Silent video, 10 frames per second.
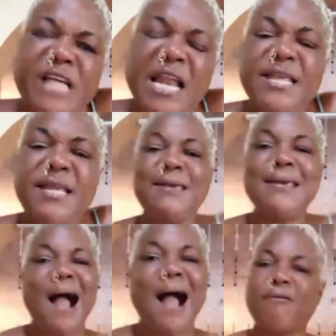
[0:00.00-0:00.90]
Cause
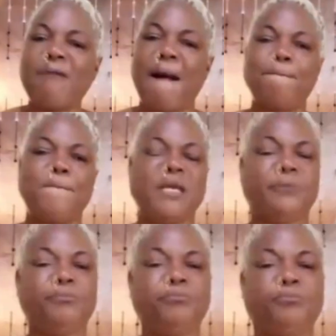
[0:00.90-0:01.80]
Rosealee can't
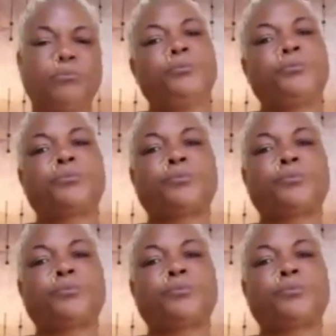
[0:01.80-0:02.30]
cramp me.